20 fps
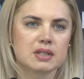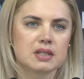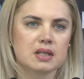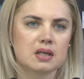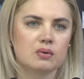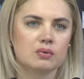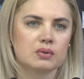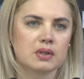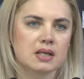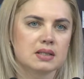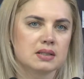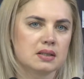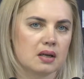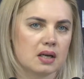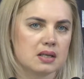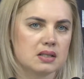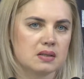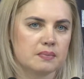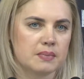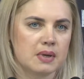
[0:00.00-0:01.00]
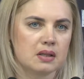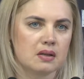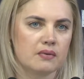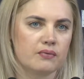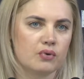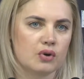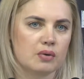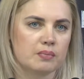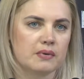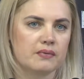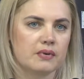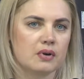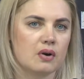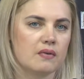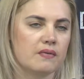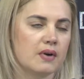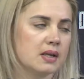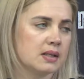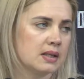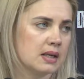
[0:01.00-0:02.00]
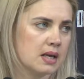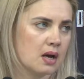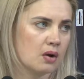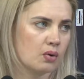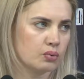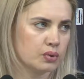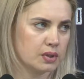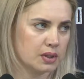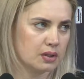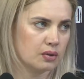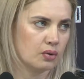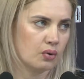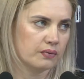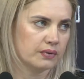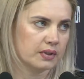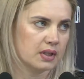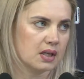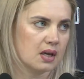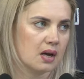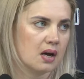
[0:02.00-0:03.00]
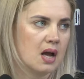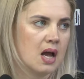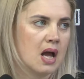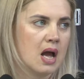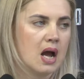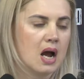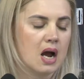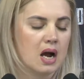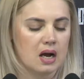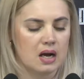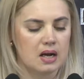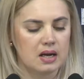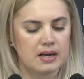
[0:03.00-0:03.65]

the family-type orphanages or foster families.